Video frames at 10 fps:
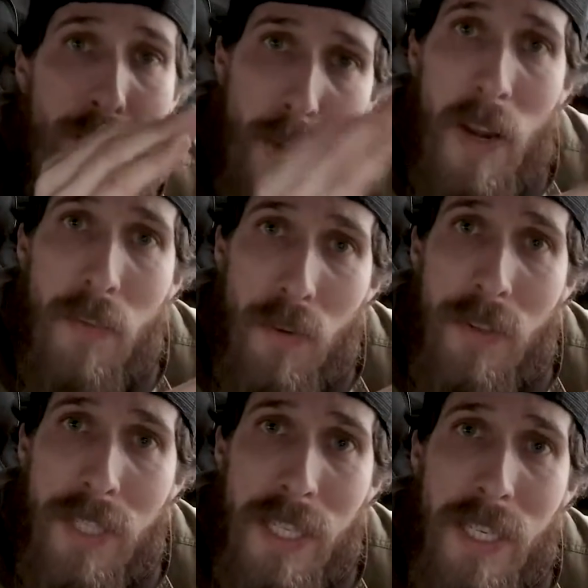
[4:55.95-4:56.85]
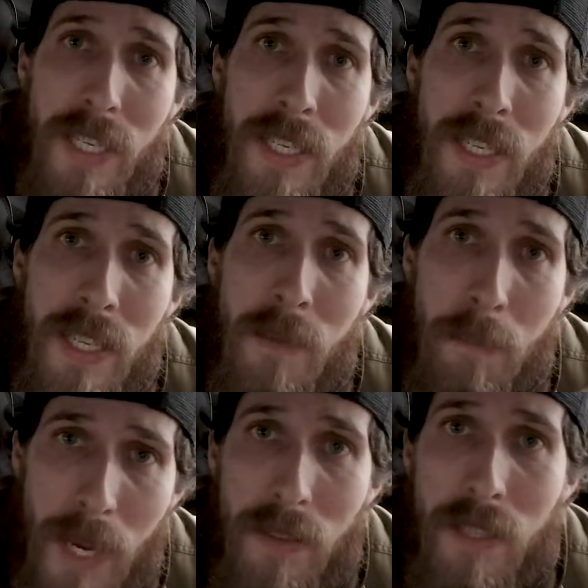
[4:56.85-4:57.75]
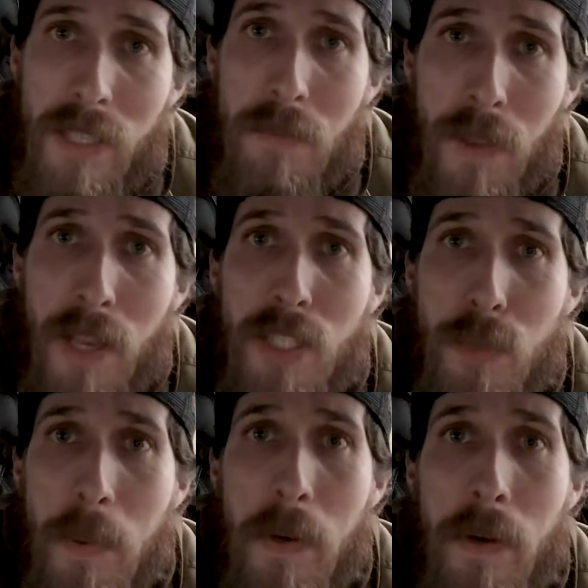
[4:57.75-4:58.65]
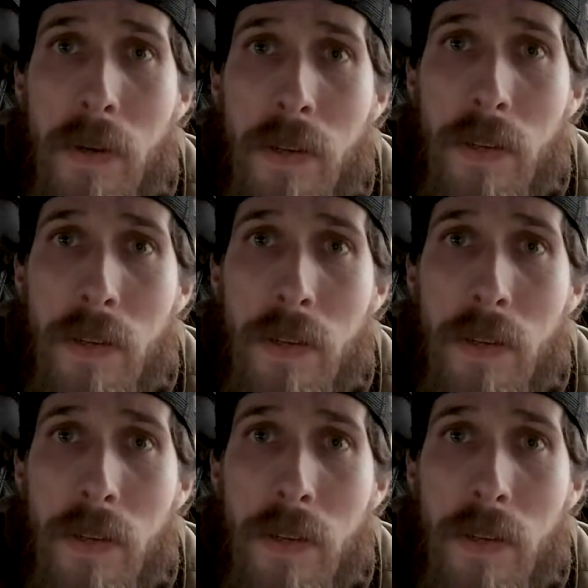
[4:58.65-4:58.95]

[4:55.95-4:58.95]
2014 Bentley Flying Spur